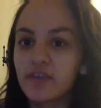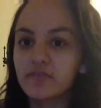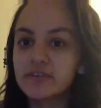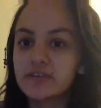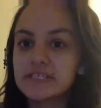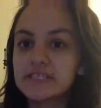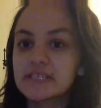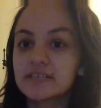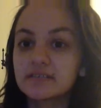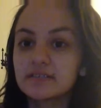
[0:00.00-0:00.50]

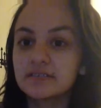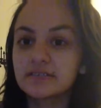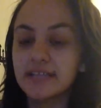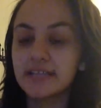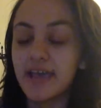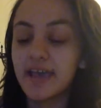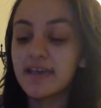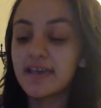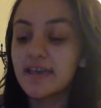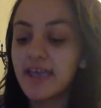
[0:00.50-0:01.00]
every single
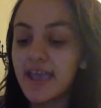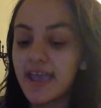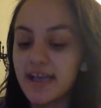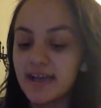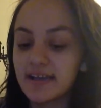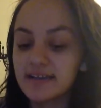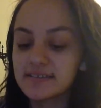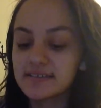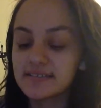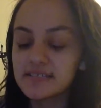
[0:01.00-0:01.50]
day,
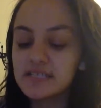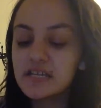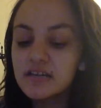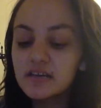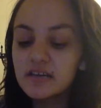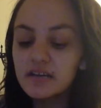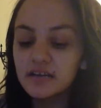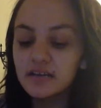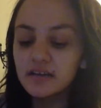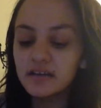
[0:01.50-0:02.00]
and
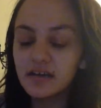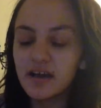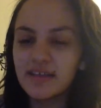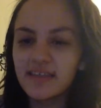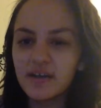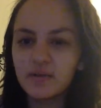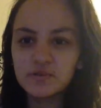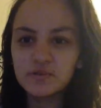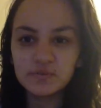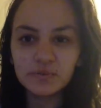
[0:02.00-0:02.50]

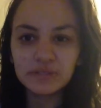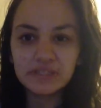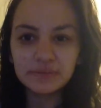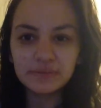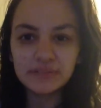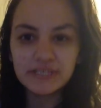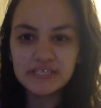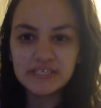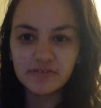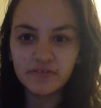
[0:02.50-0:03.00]
that was really,
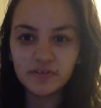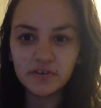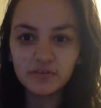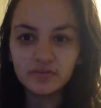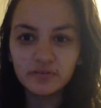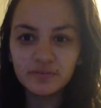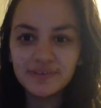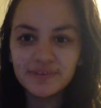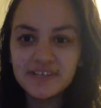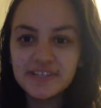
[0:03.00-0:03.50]
really
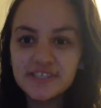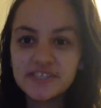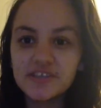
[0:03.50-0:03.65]
difficult for me.